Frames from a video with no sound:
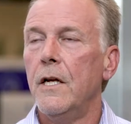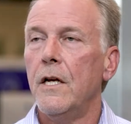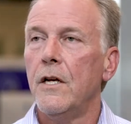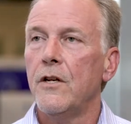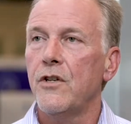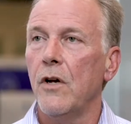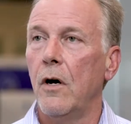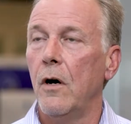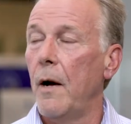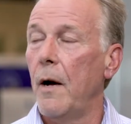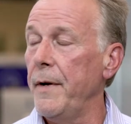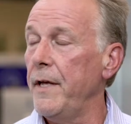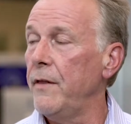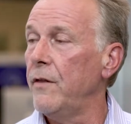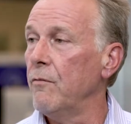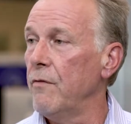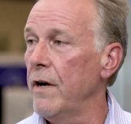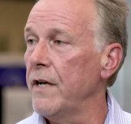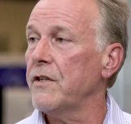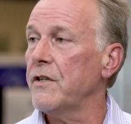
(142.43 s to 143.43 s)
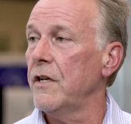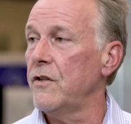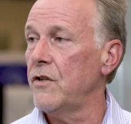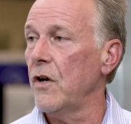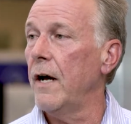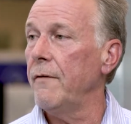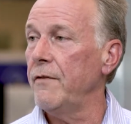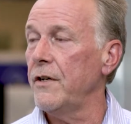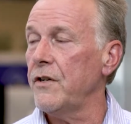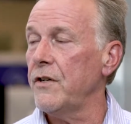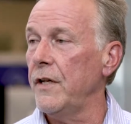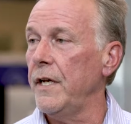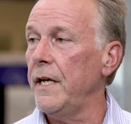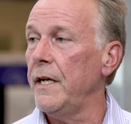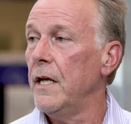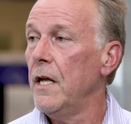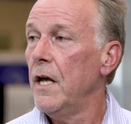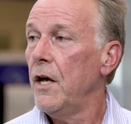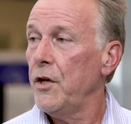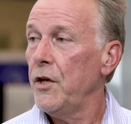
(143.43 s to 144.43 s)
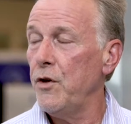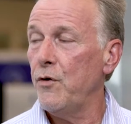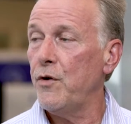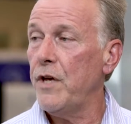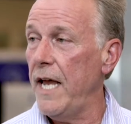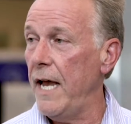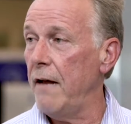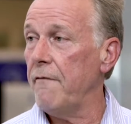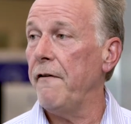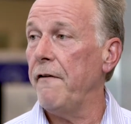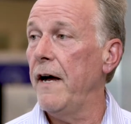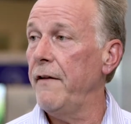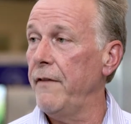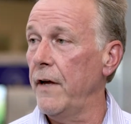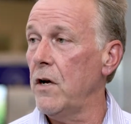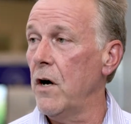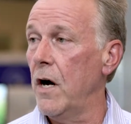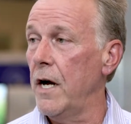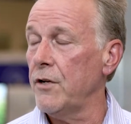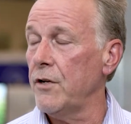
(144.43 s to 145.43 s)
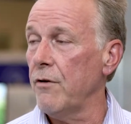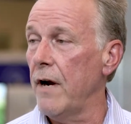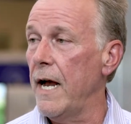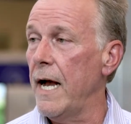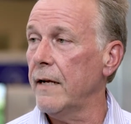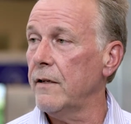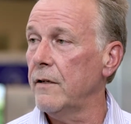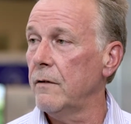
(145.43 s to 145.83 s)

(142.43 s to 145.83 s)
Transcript: so I mean, the risk is obviously you can't find the contract,